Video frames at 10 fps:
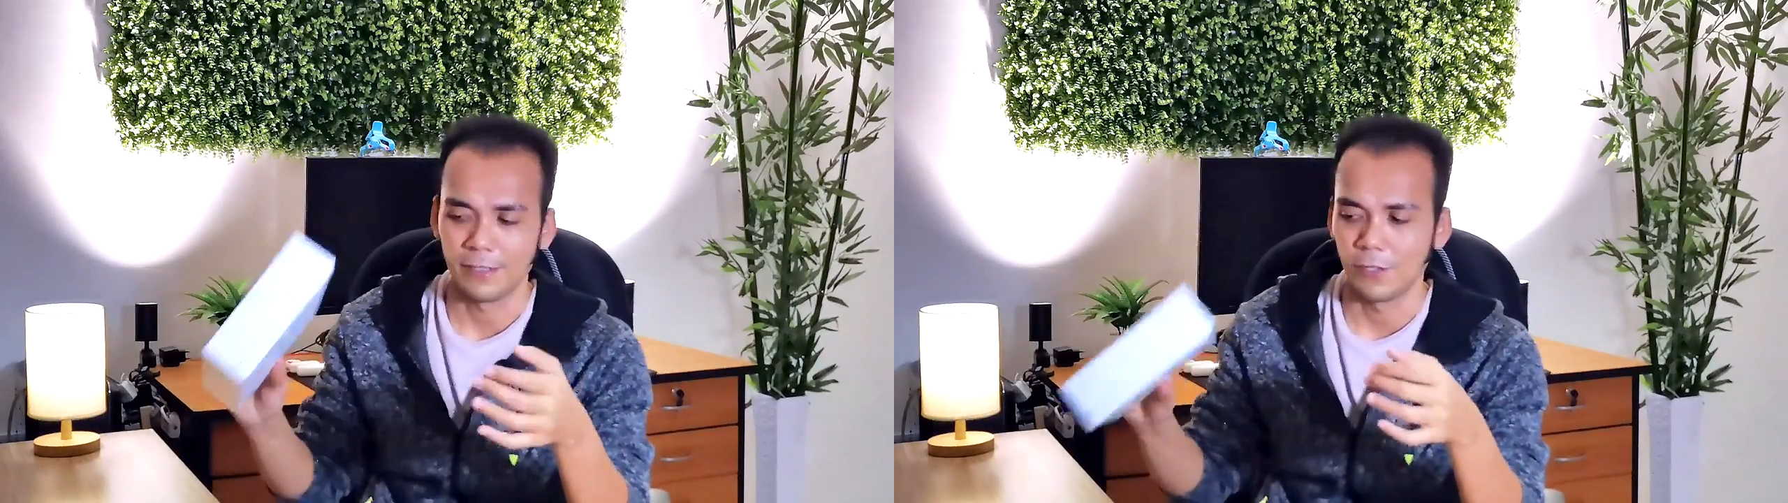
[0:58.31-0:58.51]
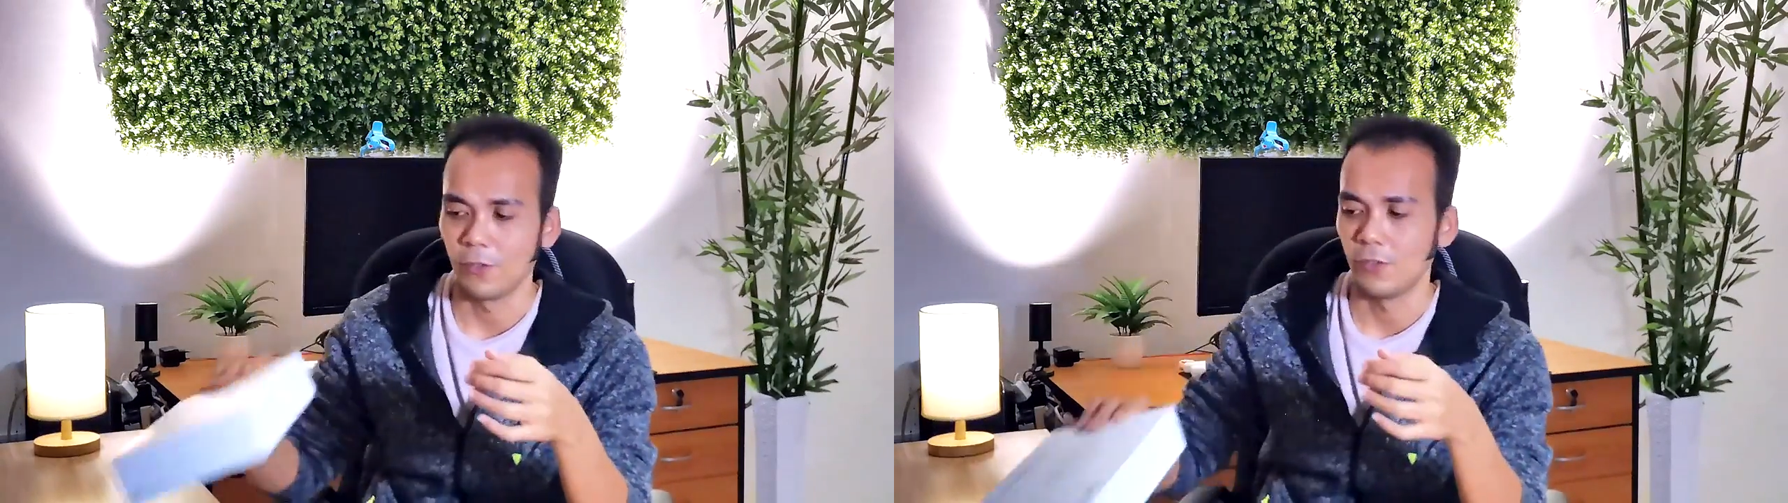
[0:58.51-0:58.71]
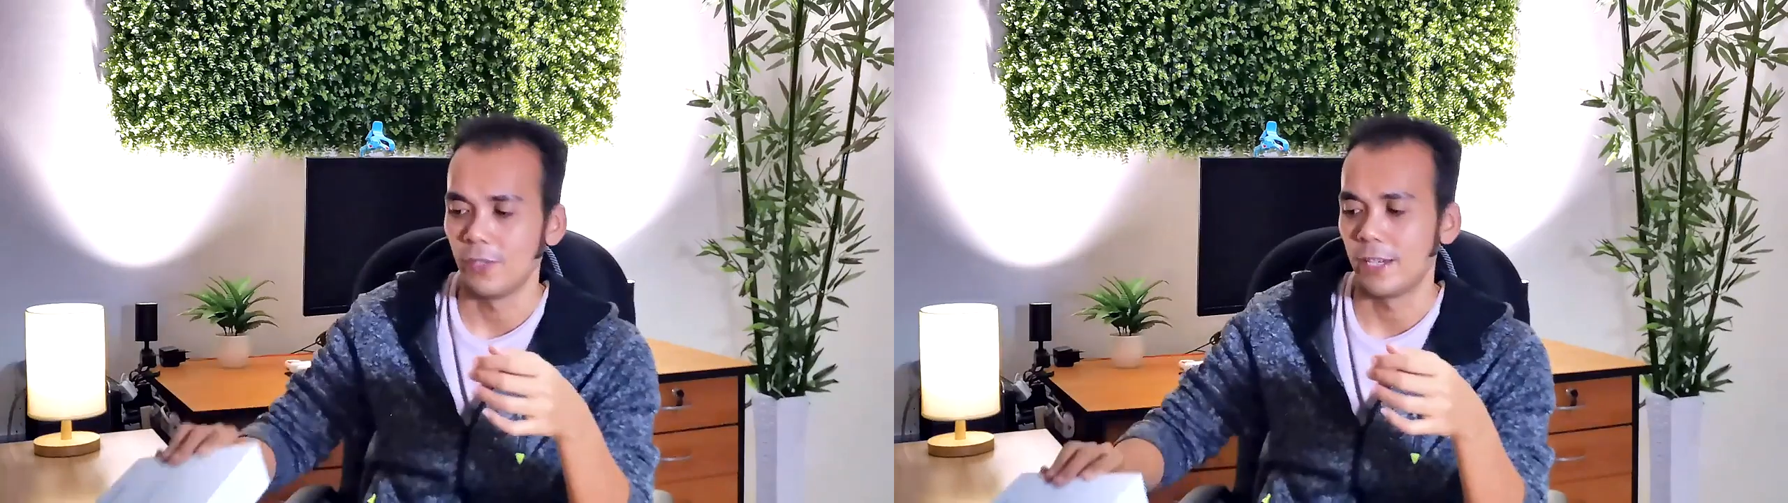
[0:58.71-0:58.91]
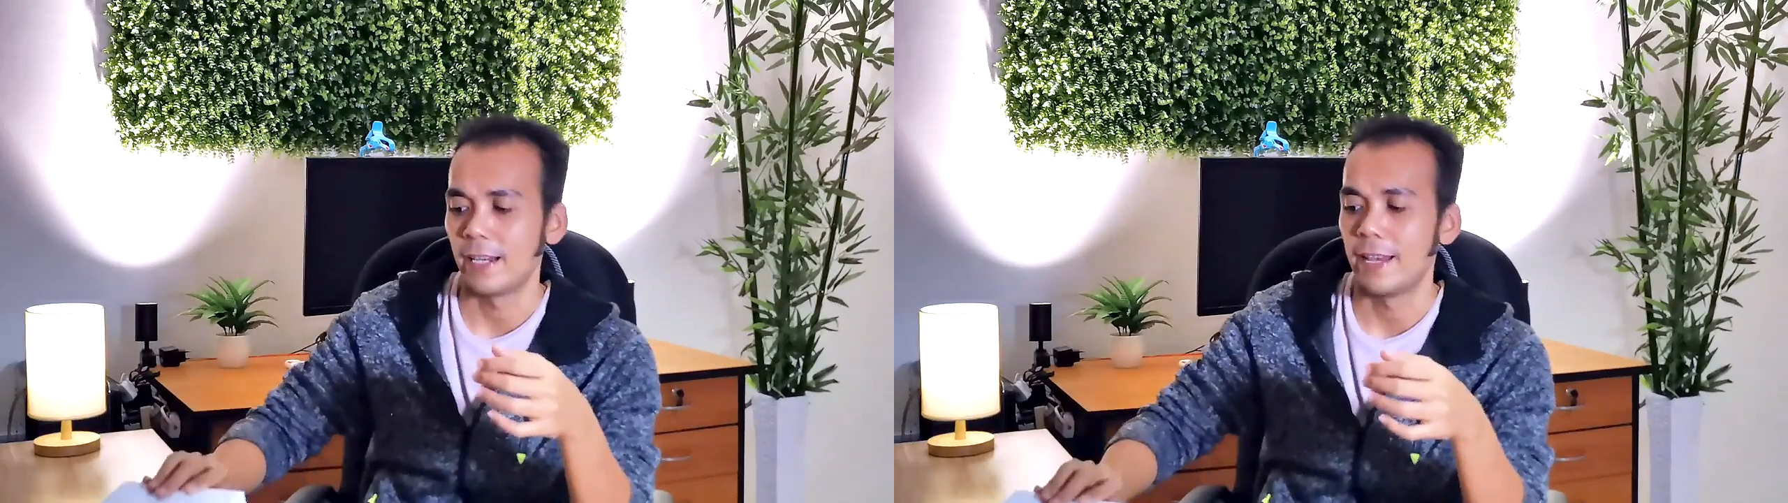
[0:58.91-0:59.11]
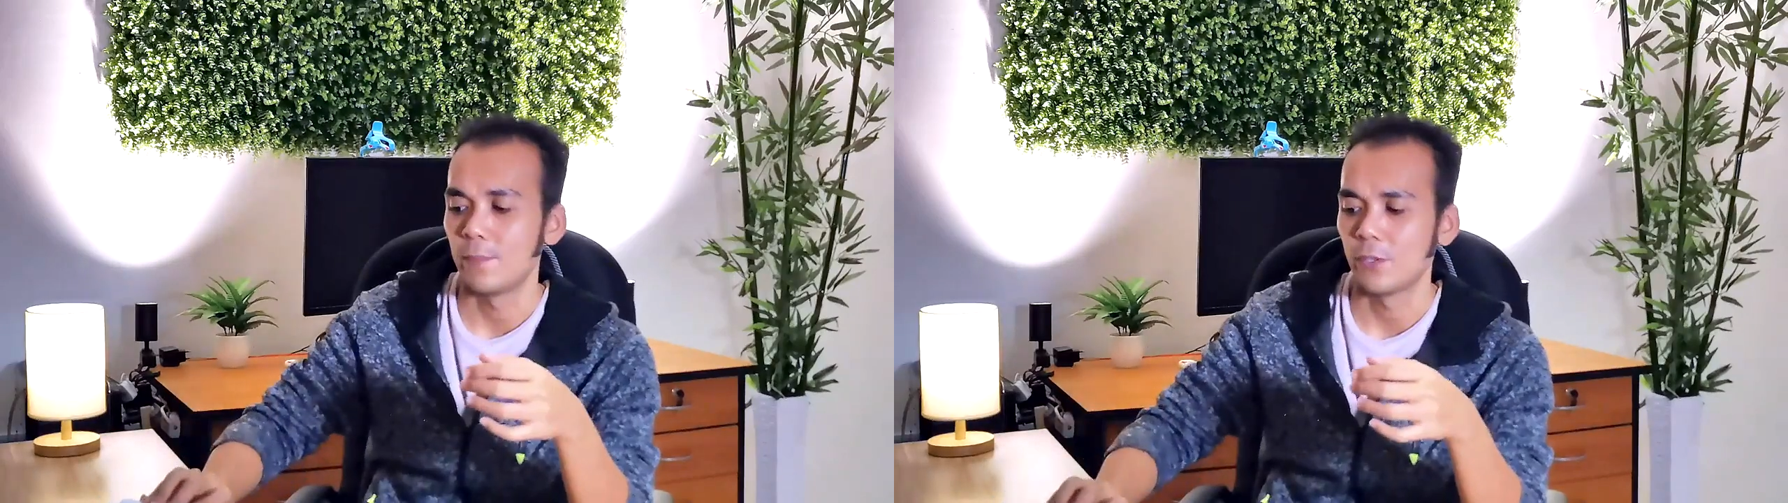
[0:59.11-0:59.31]
so it
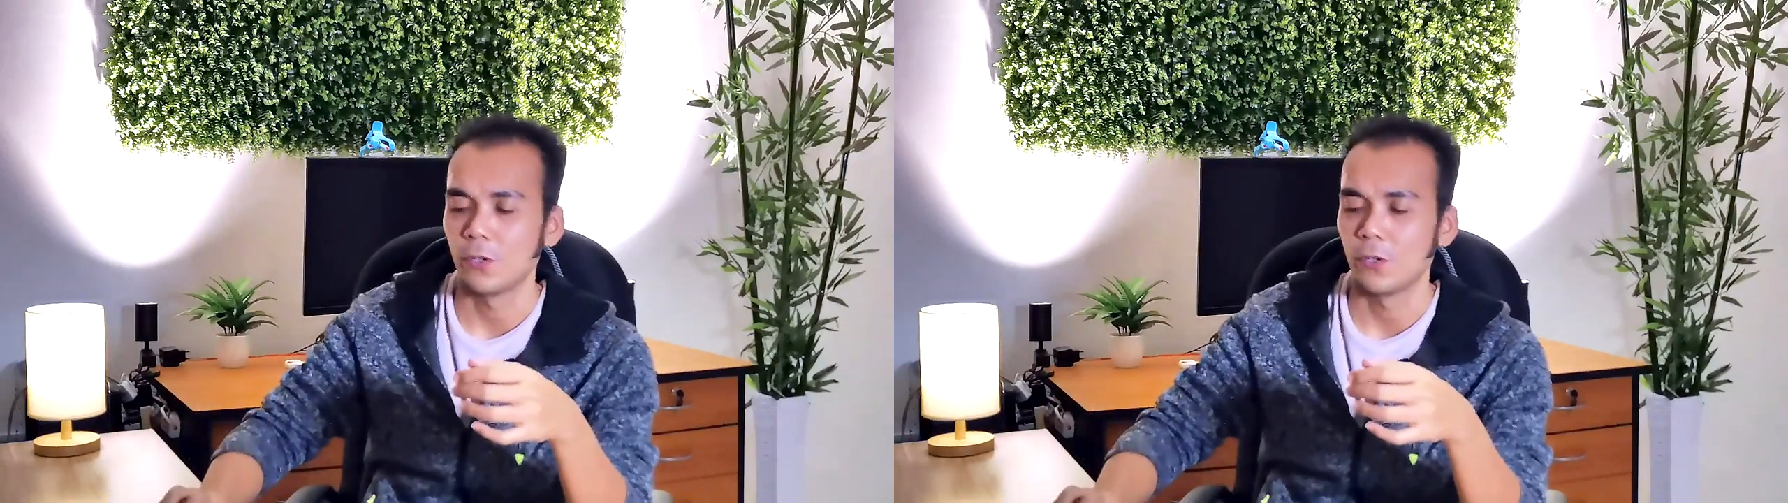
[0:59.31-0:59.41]
claims.